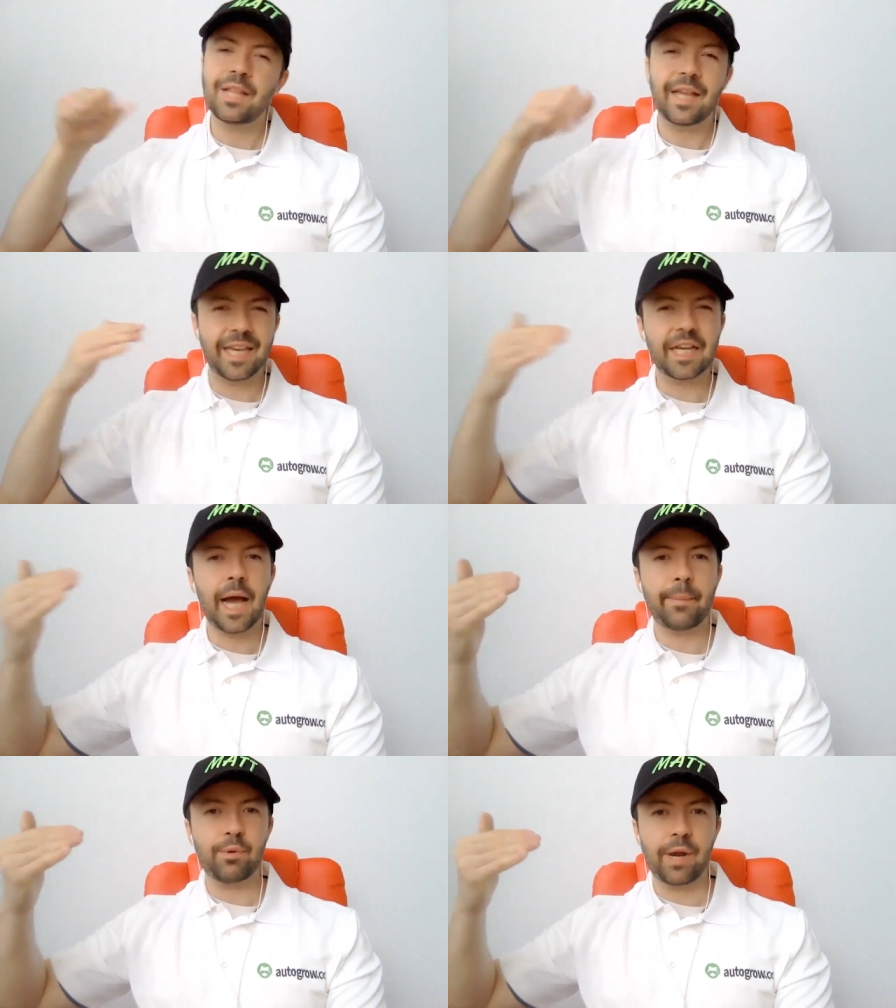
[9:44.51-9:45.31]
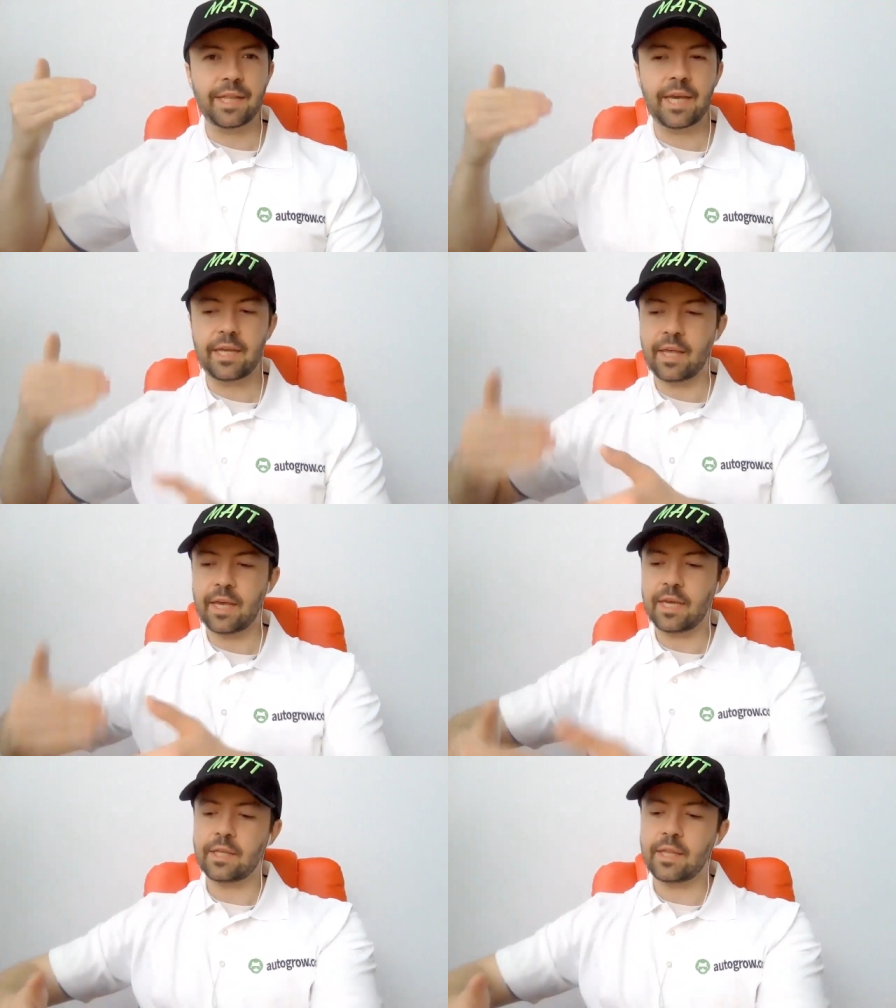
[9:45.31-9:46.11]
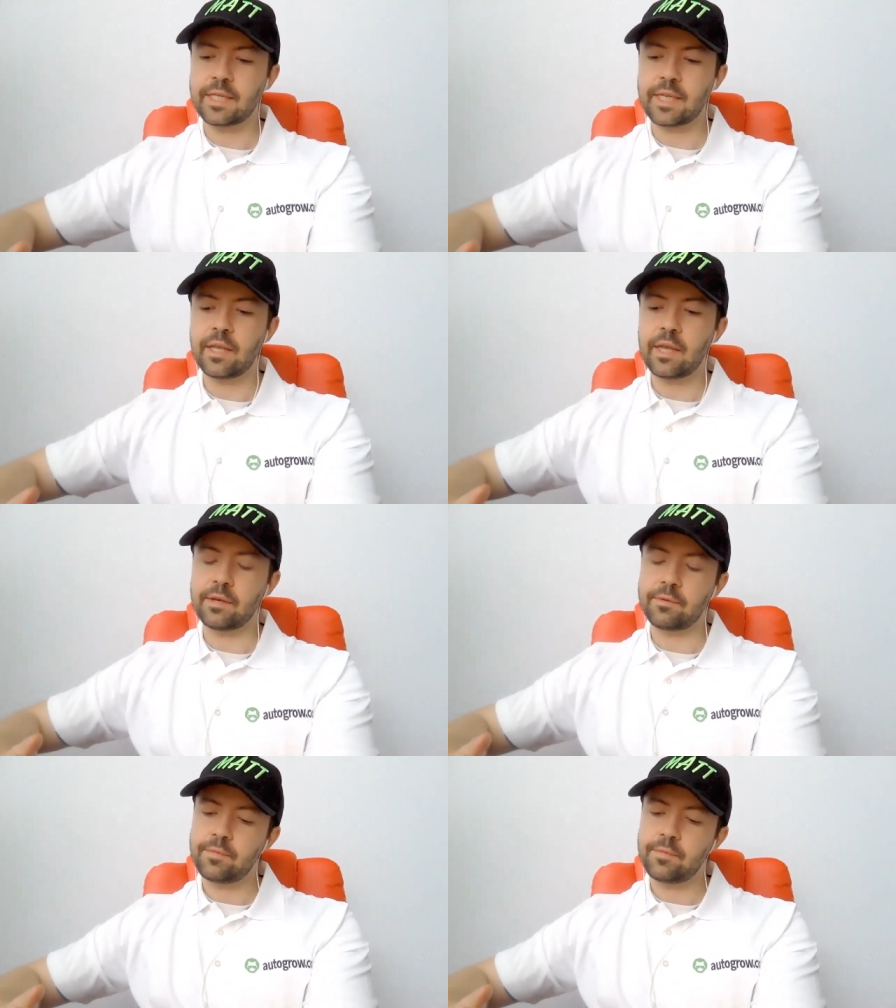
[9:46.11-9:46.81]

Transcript: like in copywriting, they, they, they say that,